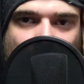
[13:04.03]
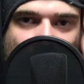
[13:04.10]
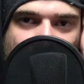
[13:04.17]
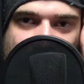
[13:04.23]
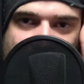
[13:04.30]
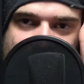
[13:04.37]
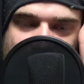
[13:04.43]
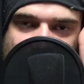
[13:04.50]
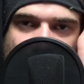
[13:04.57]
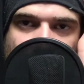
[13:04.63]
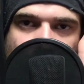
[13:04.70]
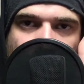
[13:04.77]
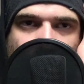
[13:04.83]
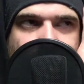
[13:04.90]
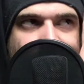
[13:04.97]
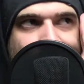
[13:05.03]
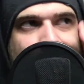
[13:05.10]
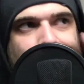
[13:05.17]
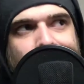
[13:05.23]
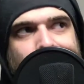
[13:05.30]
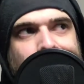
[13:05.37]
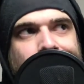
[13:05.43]
right answer.
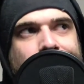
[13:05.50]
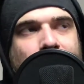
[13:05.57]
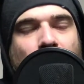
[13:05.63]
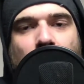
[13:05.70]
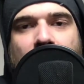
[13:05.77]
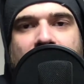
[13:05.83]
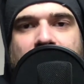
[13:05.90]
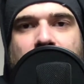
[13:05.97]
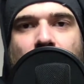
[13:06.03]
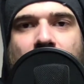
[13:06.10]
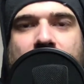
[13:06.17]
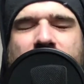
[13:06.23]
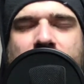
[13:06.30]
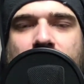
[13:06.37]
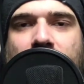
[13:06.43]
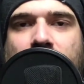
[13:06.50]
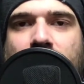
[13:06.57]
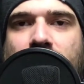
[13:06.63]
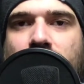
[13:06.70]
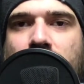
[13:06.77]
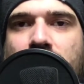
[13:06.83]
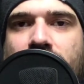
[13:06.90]
Well, there's your answer, man.
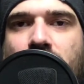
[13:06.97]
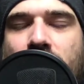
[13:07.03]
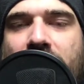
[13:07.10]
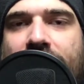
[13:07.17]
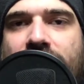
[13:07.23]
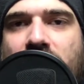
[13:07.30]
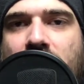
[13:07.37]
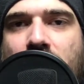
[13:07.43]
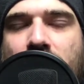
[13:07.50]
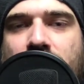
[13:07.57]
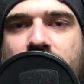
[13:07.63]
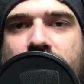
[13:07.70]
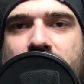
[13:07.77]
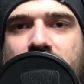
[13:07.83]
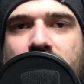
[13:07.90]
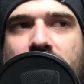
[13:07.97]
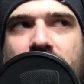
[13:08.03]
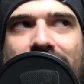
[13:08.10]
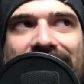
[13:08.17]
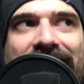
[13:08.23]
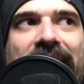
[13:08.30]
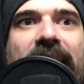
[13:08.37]
You, you've got to have the courage to
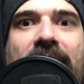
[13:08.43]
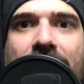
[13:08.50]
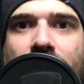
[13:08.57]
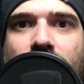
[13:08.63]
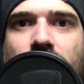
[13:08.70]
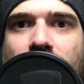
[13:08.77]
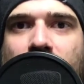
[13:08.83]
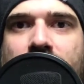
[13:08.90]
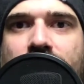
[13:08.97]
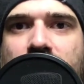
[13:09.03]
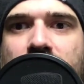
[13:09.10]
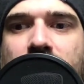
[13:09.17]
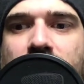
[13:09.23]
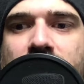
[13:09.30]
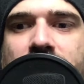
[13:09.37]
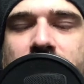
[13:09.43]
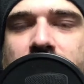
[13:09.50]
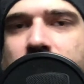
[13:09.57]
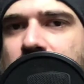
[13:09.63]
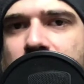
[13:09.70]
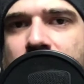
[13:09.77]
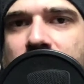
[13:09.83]
get out of the relationship because
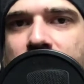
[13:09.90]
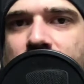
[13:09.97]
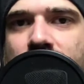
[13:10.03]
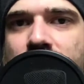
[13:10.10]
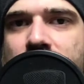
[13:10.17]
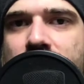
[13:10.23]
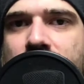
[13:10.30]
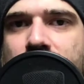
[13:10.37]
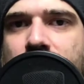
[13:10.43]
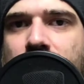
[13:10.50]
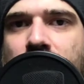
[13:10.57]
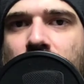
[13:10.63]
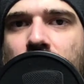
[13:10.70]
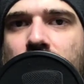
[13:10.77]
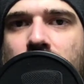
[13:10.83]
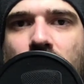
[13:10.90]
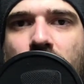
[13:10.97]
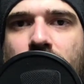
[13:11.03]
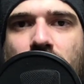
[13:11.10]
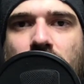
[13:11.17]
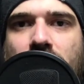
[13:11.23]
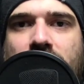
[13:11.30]
this, this chick's, you know,
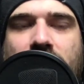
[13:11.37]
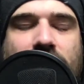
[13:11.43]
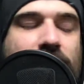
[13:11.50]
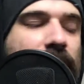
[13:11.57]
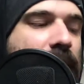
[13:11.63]
lowballing you.